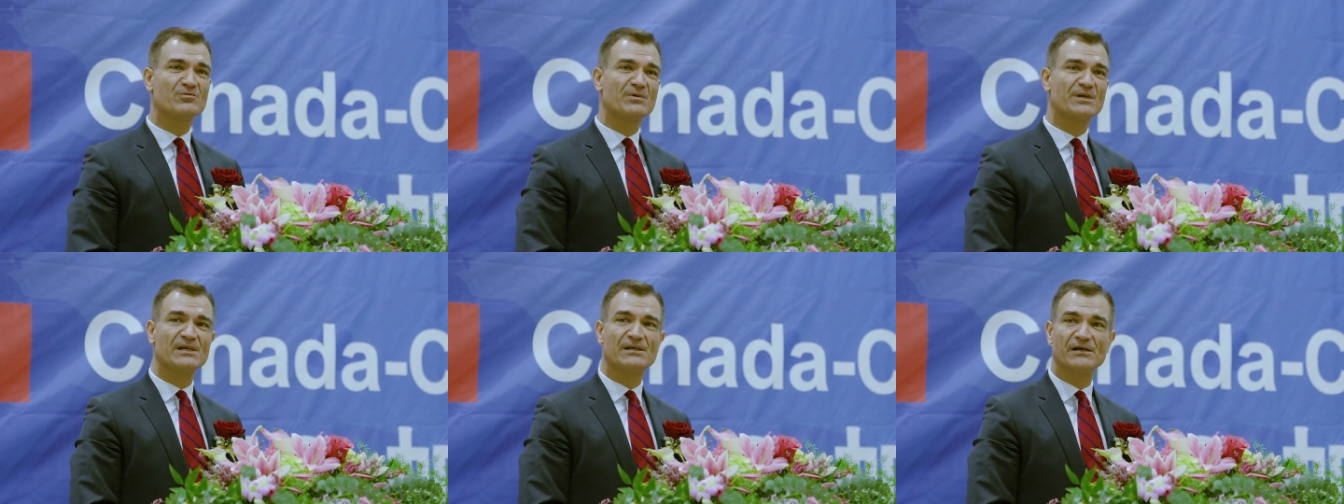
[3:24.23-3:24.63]
to
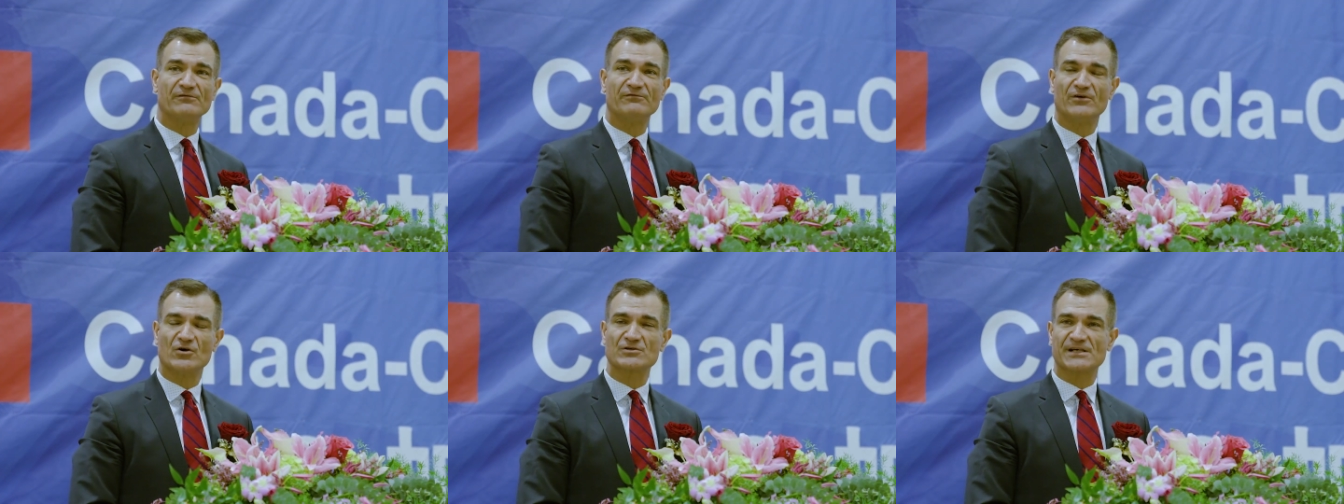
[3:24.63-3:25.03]
be
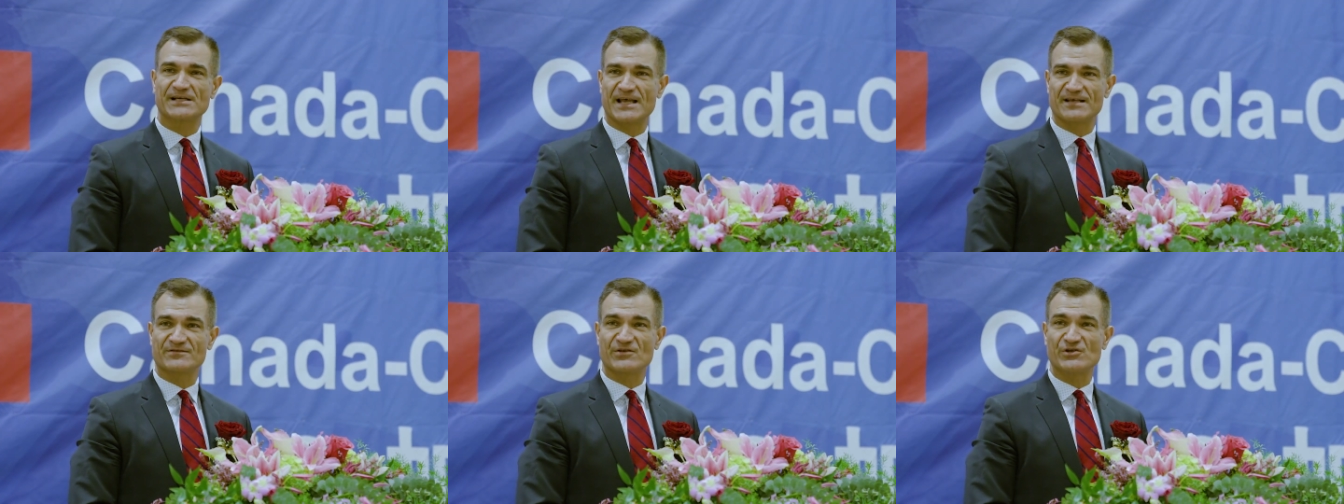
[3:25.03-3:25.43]

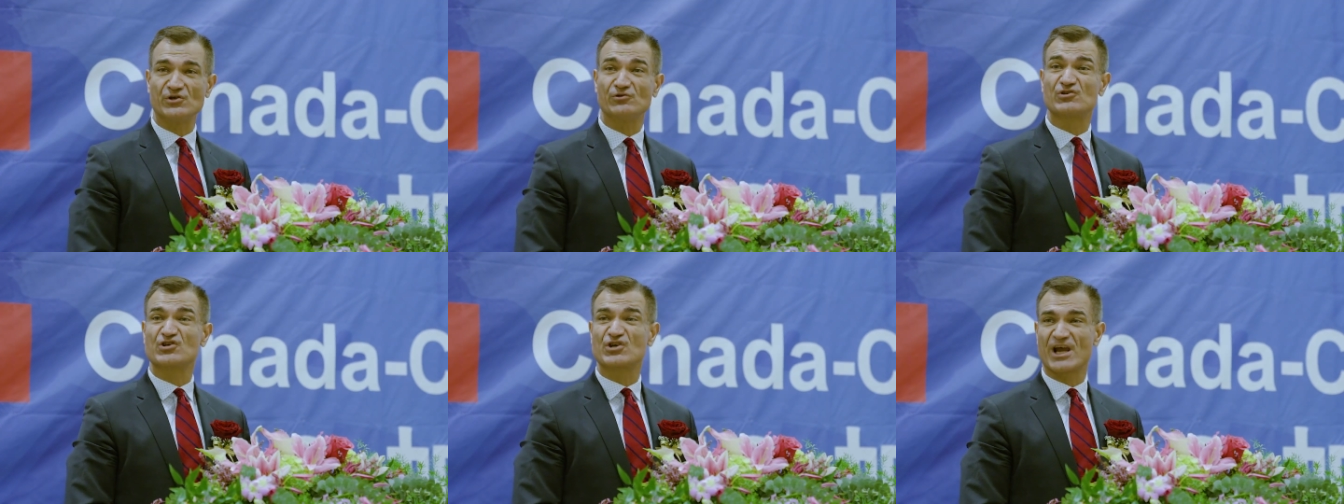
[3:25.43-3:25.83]
voted as the
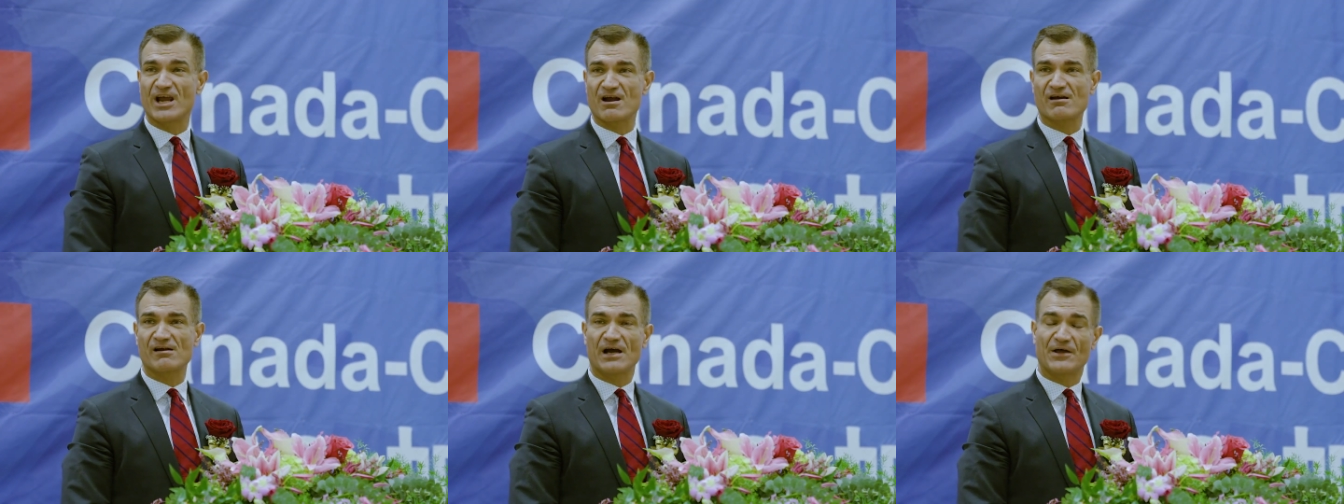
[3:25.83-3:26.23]
new
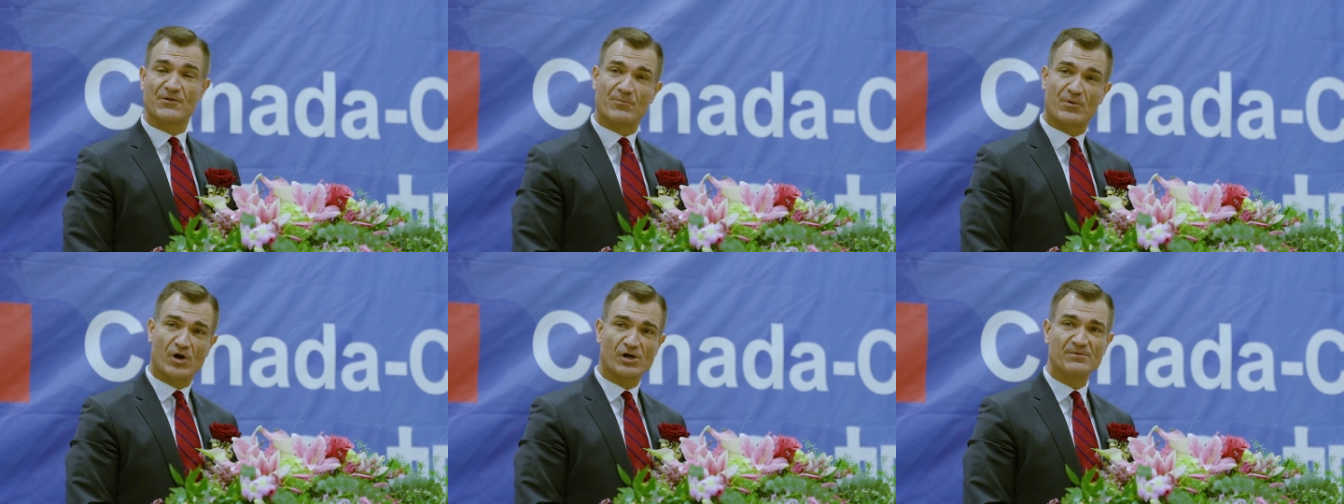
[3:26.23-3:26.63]
chair on
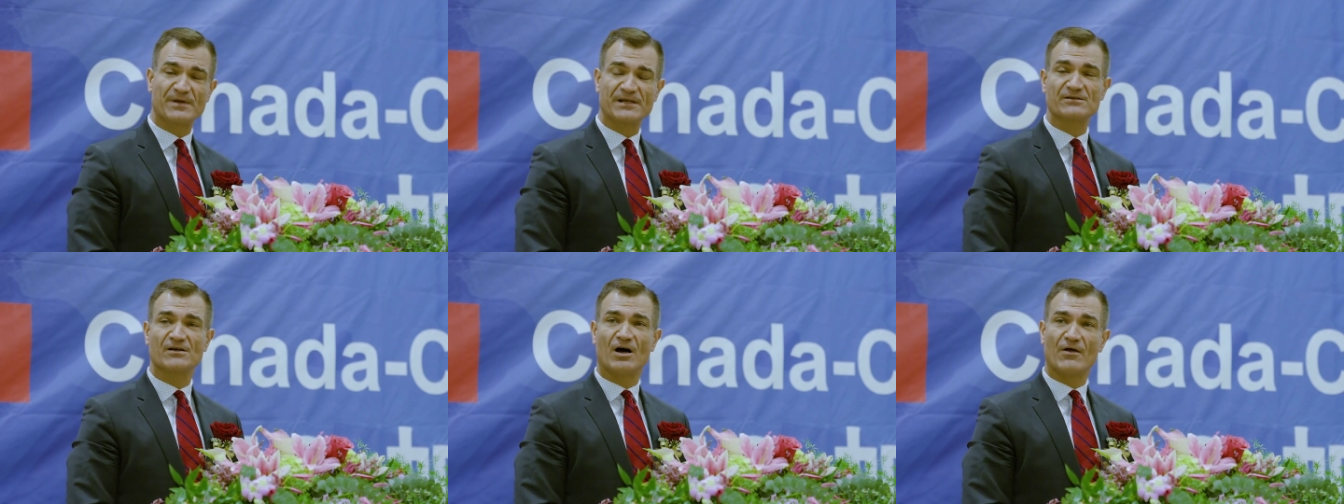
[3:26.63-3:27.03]
the parliament,